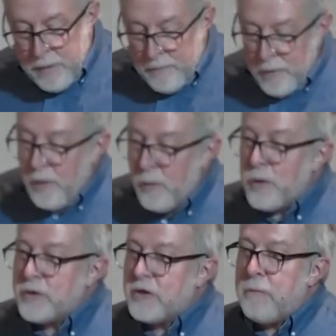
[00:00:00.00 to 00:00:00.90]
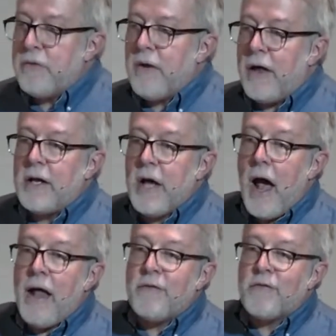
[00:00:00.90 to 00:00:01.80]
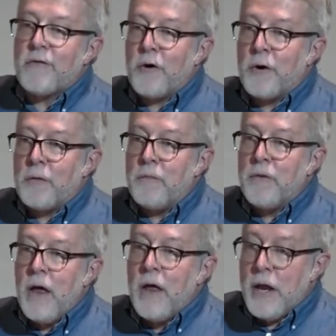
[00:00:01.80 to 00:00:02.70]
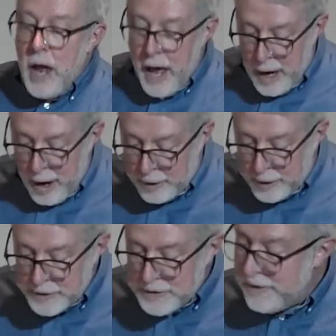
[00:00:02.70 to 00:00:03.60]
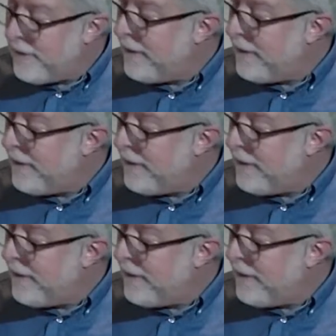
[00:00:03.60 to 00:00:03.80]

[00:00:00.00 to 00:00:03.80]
biblical worship is on God's term, not ours.